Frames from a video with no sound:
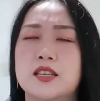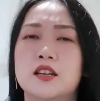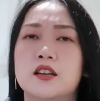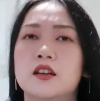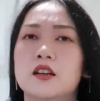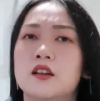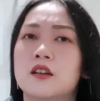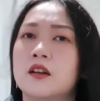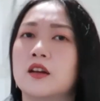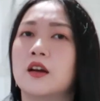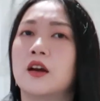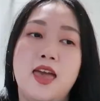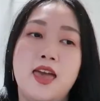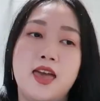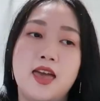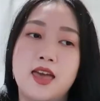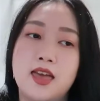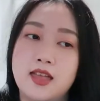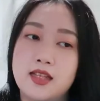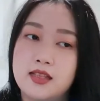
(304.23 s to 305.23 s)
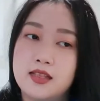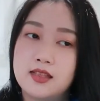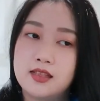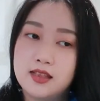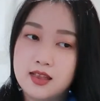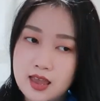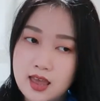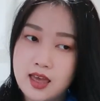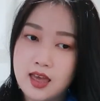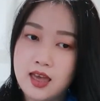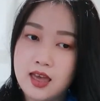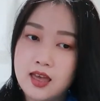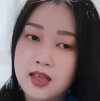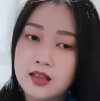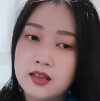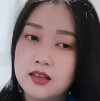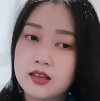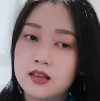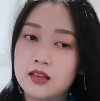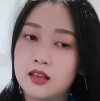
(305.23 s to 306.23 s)
year. And
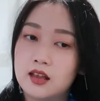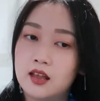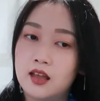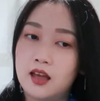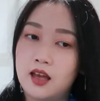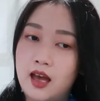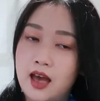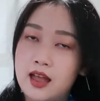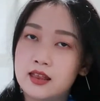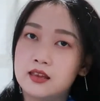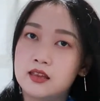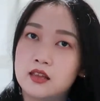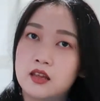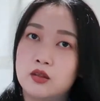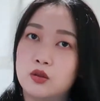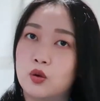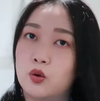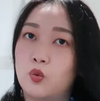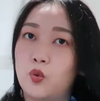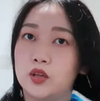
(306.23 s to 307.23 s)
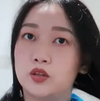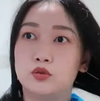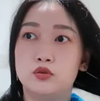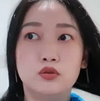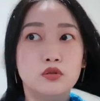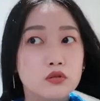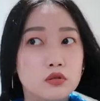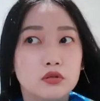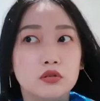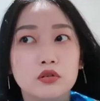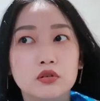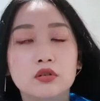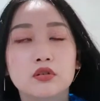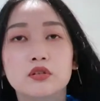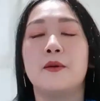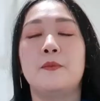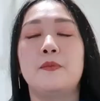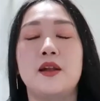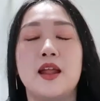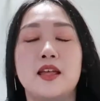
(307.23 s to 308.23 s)
then I didn't know what to do.
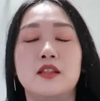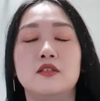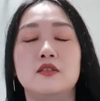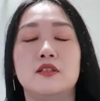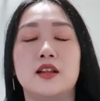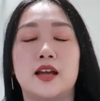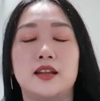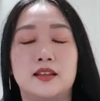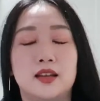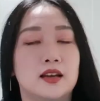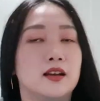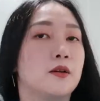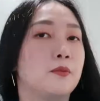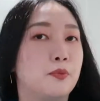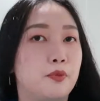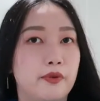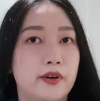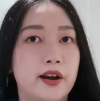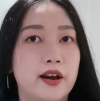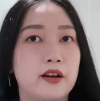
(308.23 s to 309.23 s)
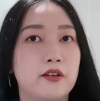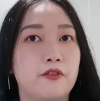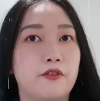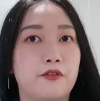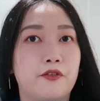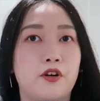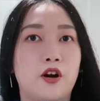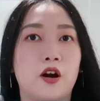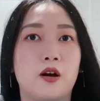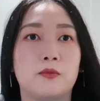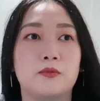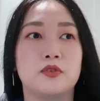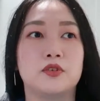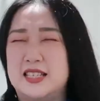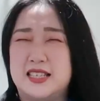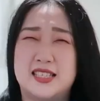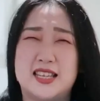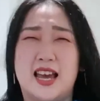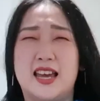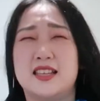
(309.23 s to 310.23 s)
I planned to like take a break from
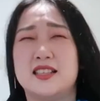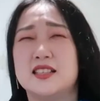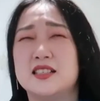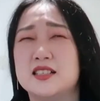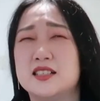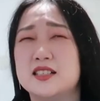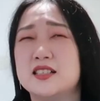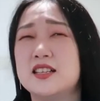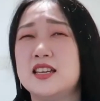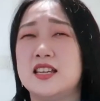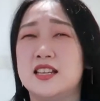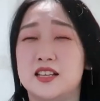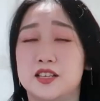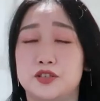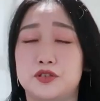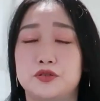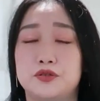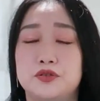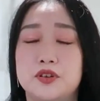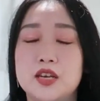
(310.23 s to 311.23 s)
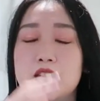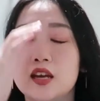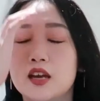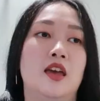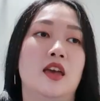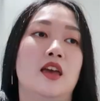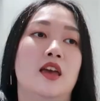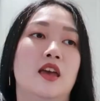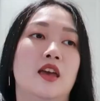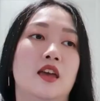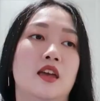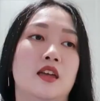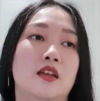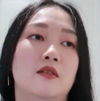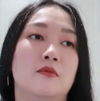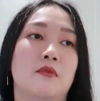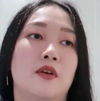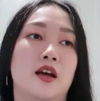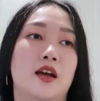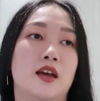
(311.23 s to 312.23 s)
designer industry,
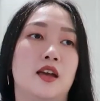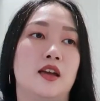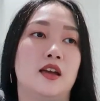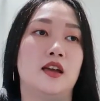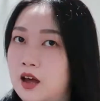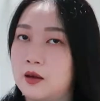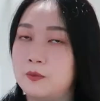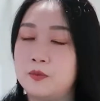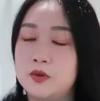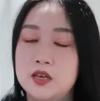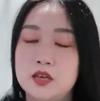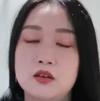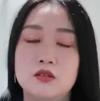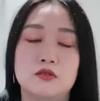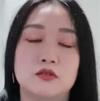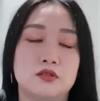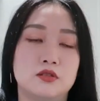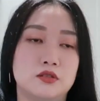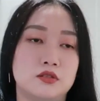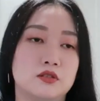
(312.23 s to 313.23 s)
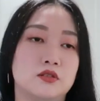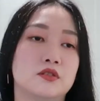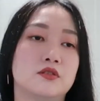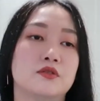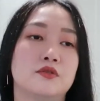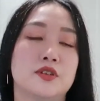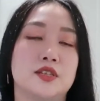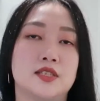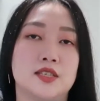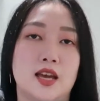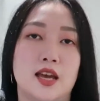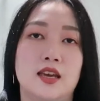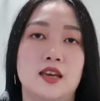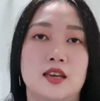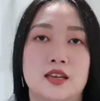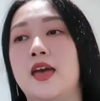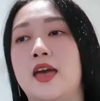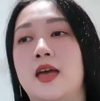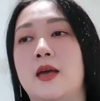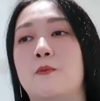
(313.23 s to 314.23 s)
and my hubby also
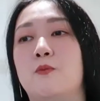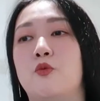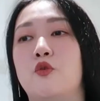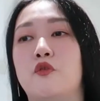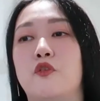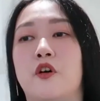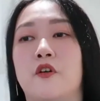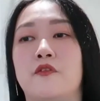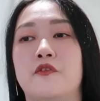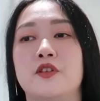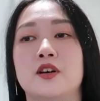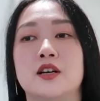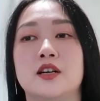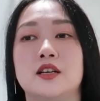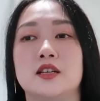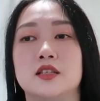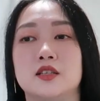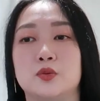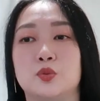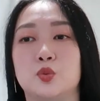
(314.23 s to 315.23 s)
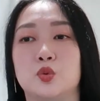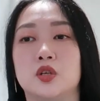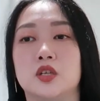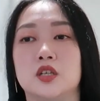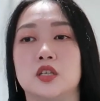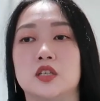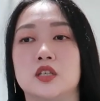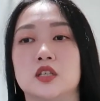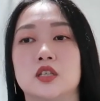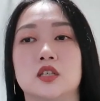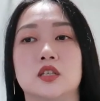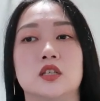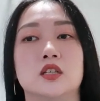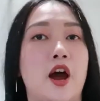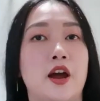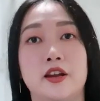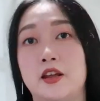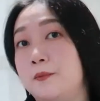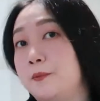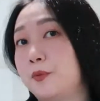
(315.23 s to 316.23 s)
resigned, and both of us were
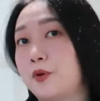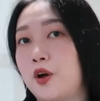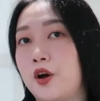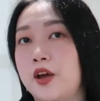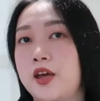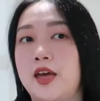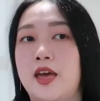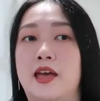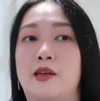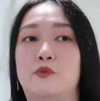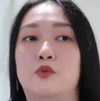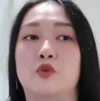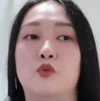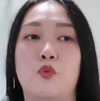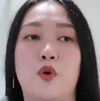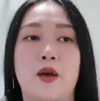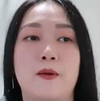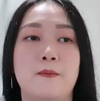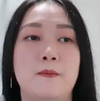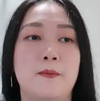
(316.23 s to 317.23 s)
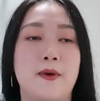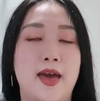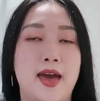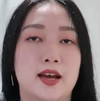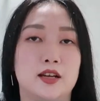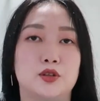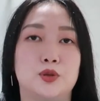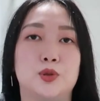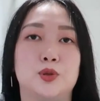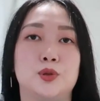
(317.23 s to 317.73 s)
unemployed, and we went back